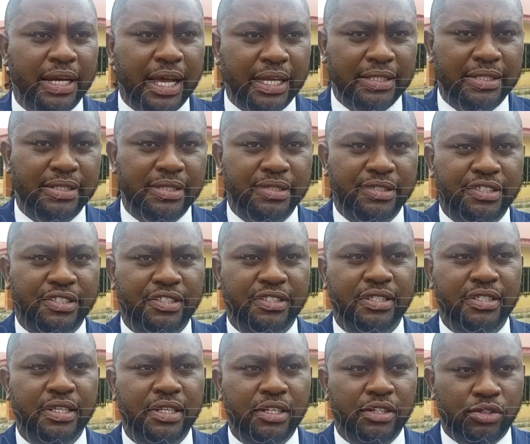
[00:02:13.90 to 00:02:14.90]
that
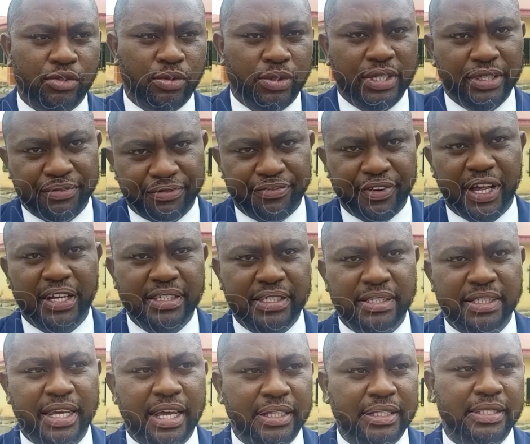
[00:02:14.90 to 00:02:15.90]
is to the
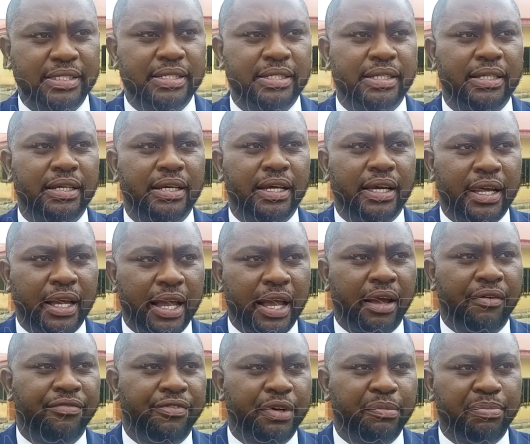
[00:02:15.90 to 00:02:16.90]
effect that
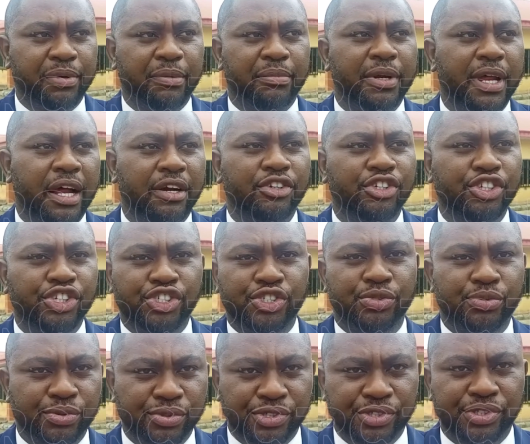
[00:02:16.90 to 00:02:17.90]
every preliminary
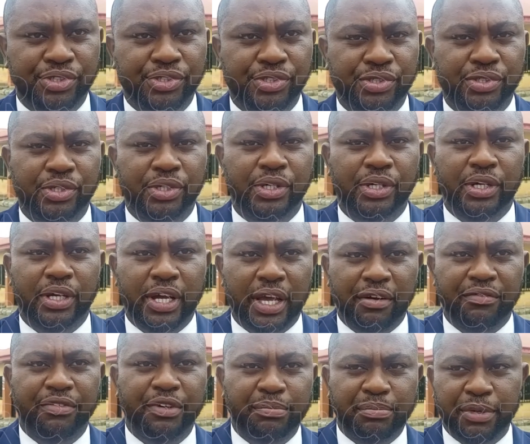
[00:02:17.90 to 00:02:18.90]
issues,
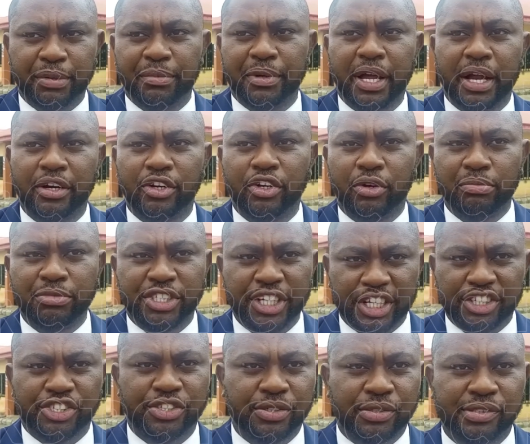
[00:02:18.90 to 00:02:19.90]
every preliminary
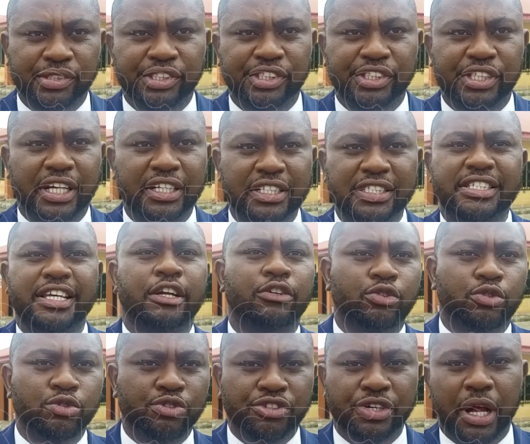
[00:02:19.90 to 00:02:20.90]
objections and
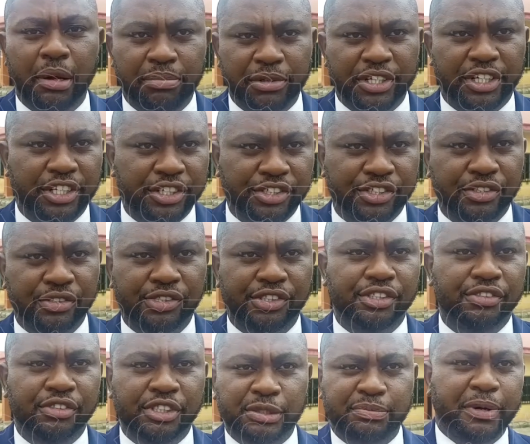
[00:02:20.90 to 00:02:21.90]
interlocutory
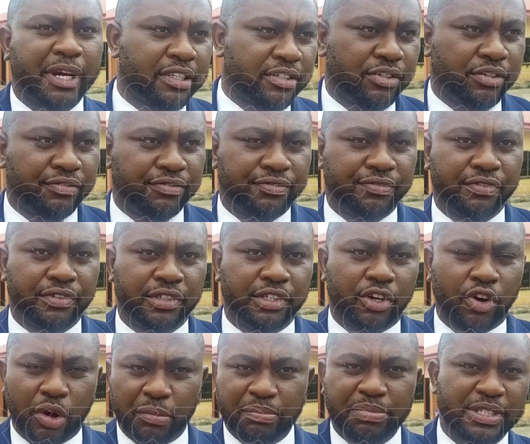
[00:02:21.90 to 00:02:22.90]
applications in respect of
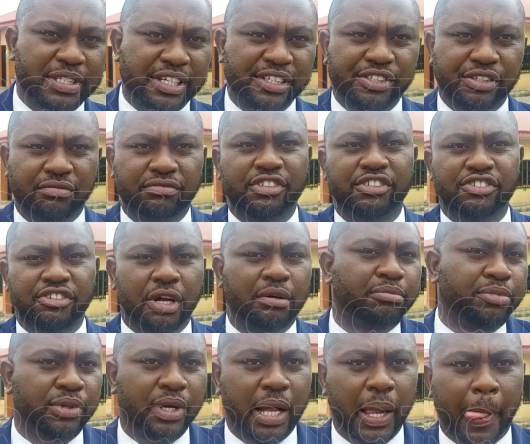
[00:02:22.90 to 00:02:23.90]
the competence of the
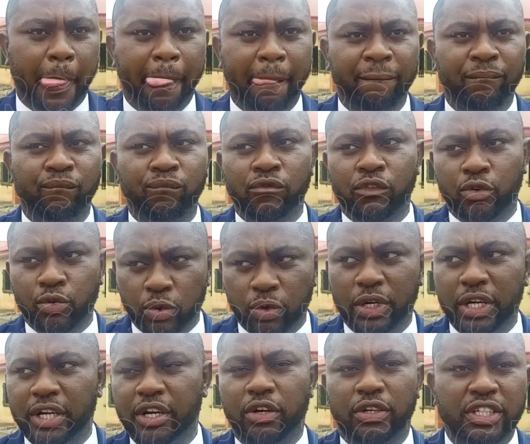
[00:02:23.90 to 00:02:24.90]
tribunal,
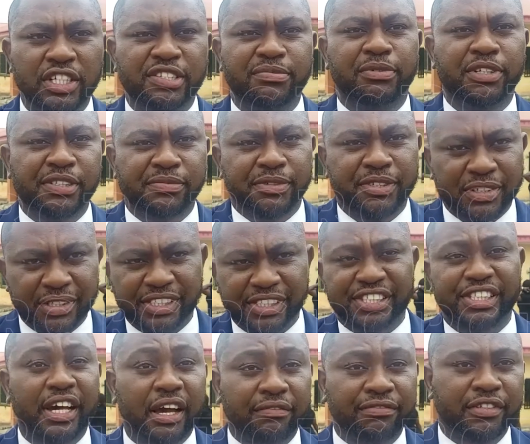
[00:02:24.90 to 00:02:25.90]
ruling on it must be
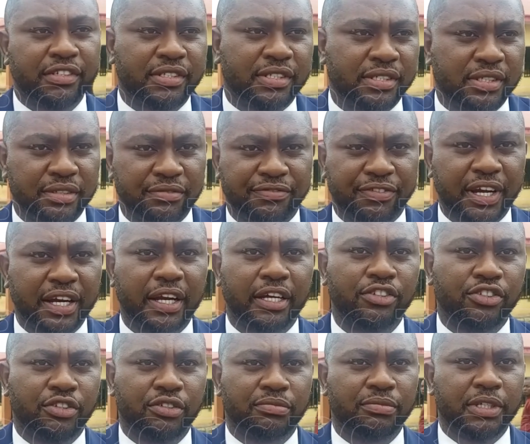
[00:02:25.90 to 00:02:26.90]
reserved to the final
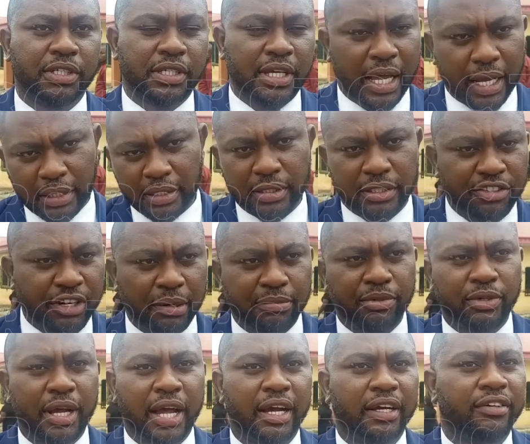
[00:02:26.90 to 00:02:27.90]
judgment, and the
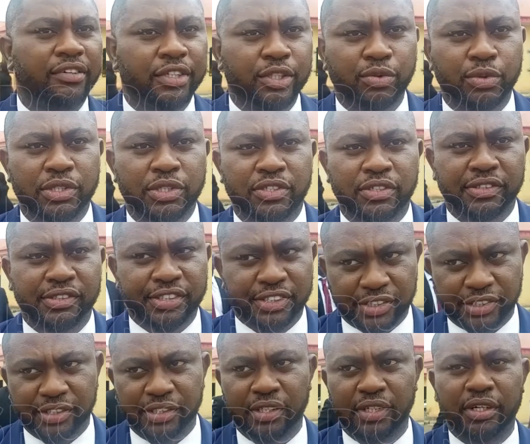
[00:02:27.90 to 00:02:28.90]
tribunal agreed with
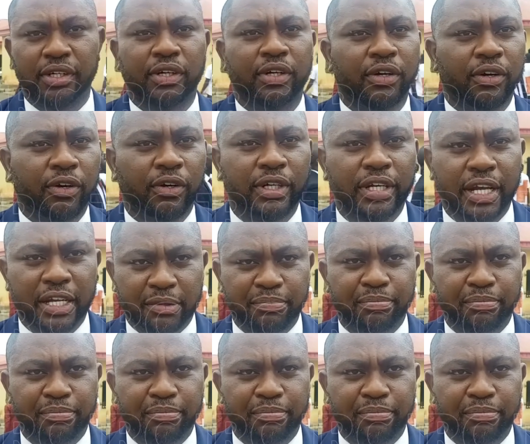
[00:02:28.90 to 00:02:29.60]
us on that